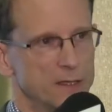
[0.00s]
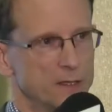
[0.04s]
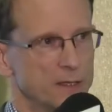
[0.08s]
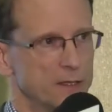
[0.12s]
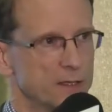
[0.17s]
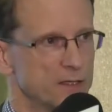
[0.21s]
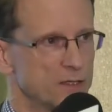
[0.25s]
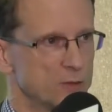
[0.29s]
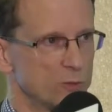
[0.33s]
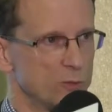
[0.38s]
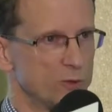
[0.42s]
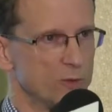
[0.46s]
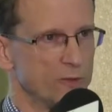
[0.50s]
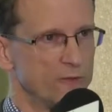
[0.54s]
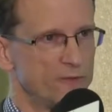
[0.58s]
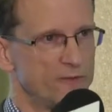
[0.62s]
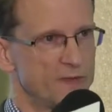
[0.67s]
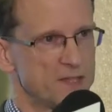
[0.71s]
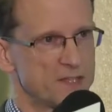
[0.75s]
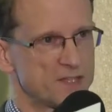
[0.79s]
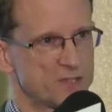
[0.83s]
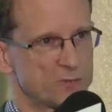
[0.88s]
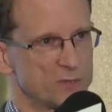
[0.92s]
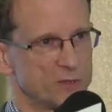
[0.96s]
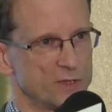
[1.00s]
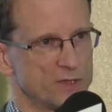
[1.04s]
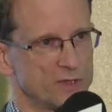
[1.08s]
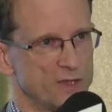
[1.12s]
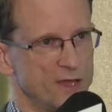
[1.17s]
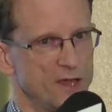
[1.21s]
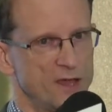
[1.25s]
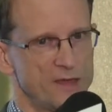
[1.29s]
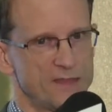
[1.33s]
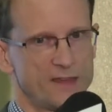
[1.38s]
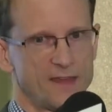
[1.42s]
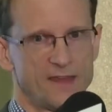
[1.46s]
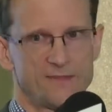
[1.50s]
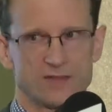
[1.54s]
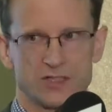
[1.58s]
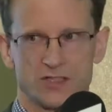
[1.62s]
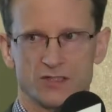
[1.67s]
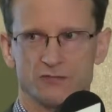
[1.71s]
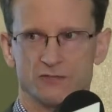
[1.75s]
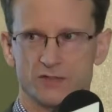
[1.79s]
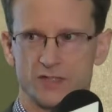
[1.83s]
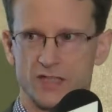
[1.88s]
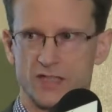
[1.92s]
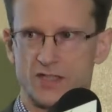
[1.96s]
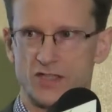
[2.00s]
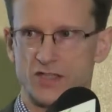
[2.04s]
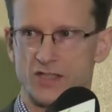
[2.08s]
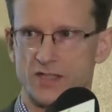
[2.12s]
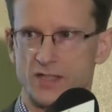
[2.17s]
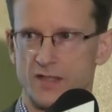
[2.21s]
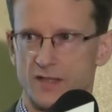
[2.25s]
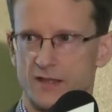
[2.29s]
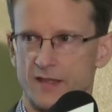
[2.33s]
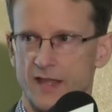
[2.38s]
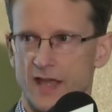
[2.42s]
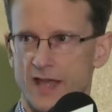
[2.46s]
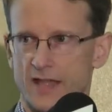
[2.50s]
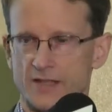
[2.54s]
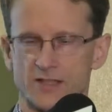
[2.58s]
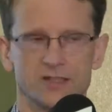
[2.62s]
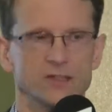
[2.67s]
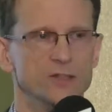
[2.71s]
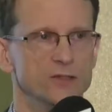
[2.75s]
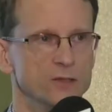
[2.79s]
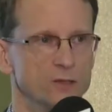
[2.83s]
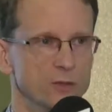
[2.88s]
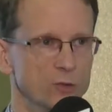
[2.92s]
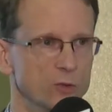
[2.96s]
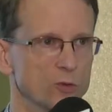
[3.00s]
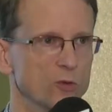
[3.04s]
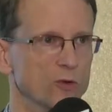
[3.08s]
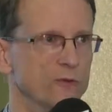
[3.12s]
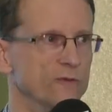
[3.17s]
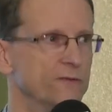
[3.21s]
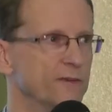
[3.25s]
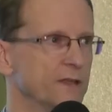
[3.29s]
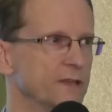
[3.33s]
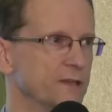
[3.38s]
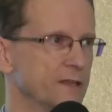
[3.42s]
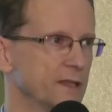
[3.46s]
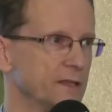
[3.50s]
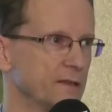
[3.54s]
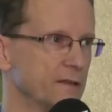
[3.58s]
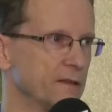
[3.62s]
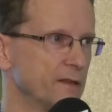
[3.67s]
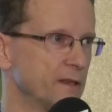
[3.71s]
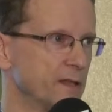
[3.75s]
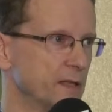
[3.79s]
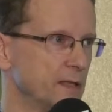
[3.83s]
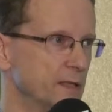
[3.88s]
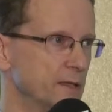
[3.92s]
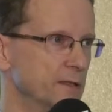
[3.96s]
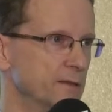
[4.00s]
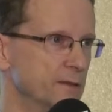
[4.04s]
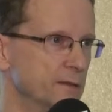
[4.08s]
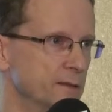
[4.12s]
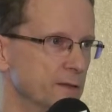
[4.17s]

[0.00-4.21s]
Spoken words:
and we were faced with either having to re-engineer that or funding the